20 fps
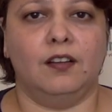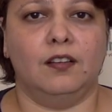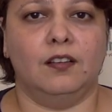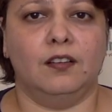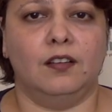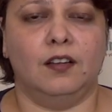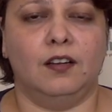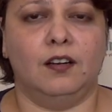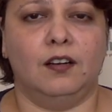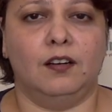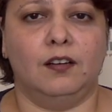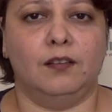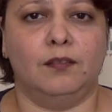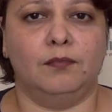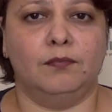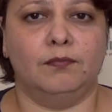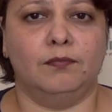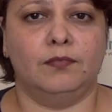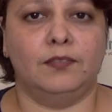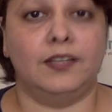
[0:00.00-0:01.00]

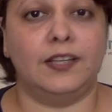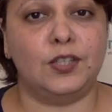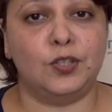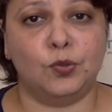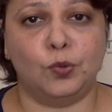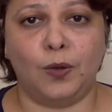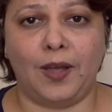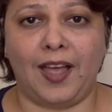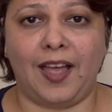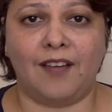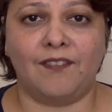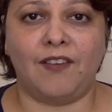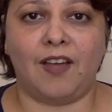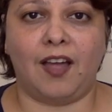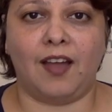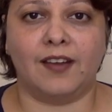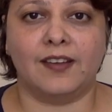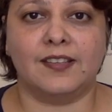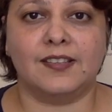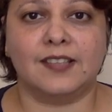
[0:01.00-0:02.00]
do have
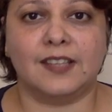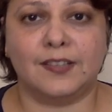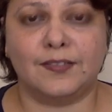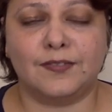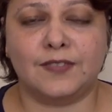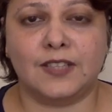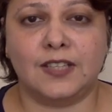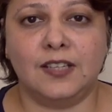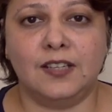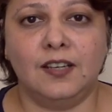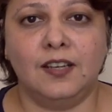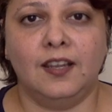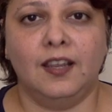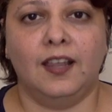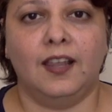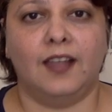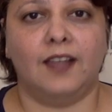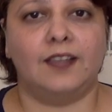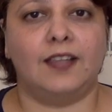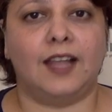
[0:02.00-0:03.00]
high safety,
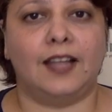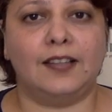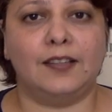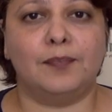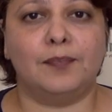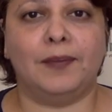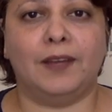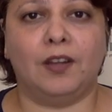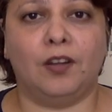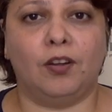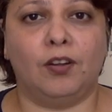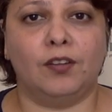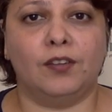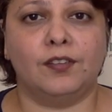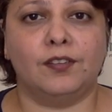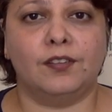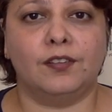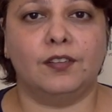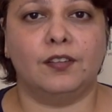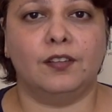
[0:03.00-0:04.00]
and that's
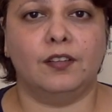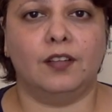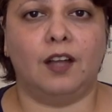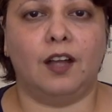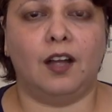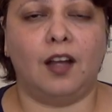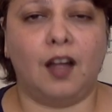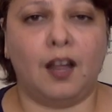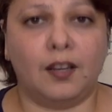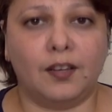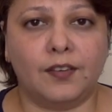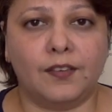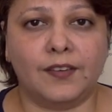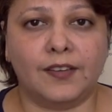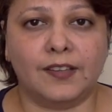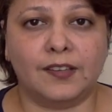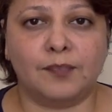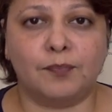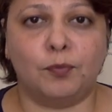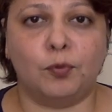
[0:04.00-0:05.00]
because a higher
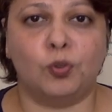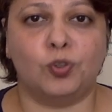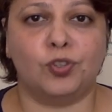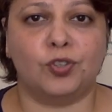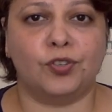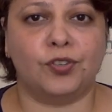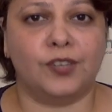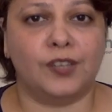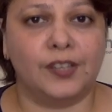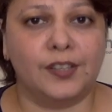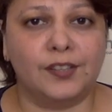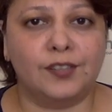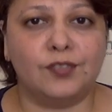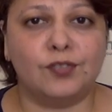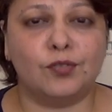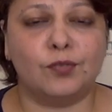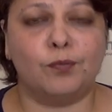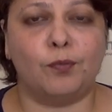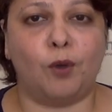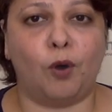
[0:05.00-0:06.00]
exposure is
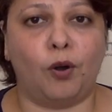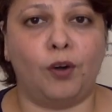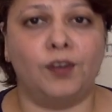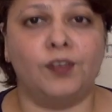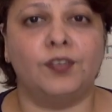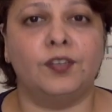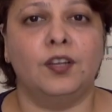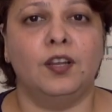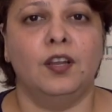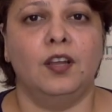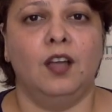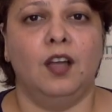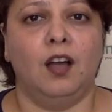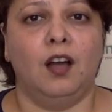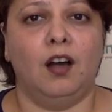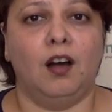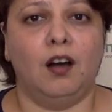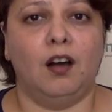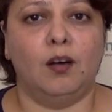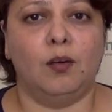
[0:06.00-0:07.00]
to bonds
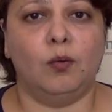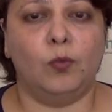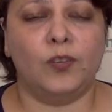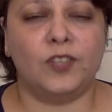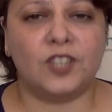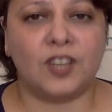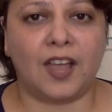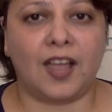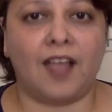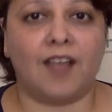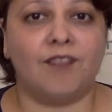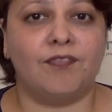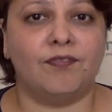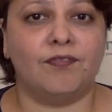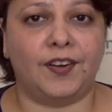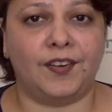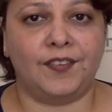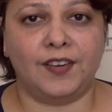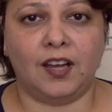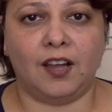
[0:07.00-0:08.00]
which
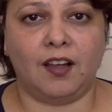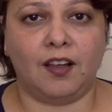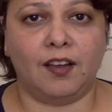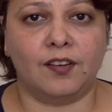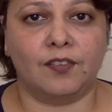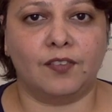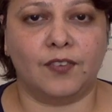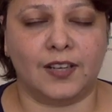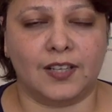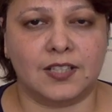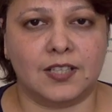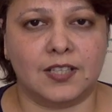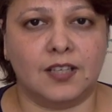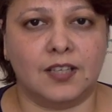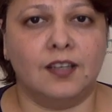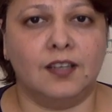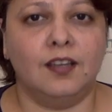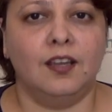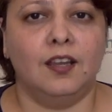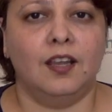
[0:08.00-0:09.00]
have very high
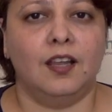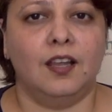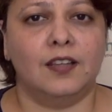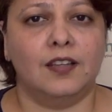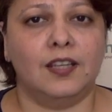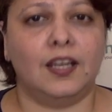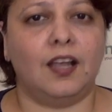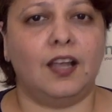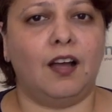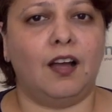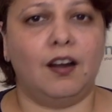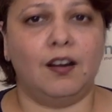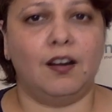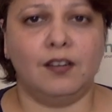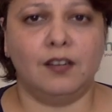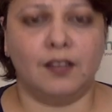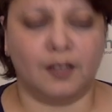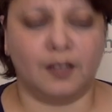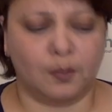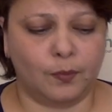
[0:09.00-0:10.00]
rating. They are
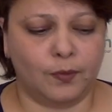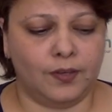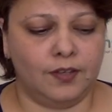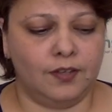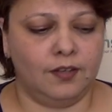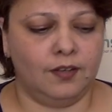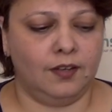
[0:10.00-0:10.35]
liquid,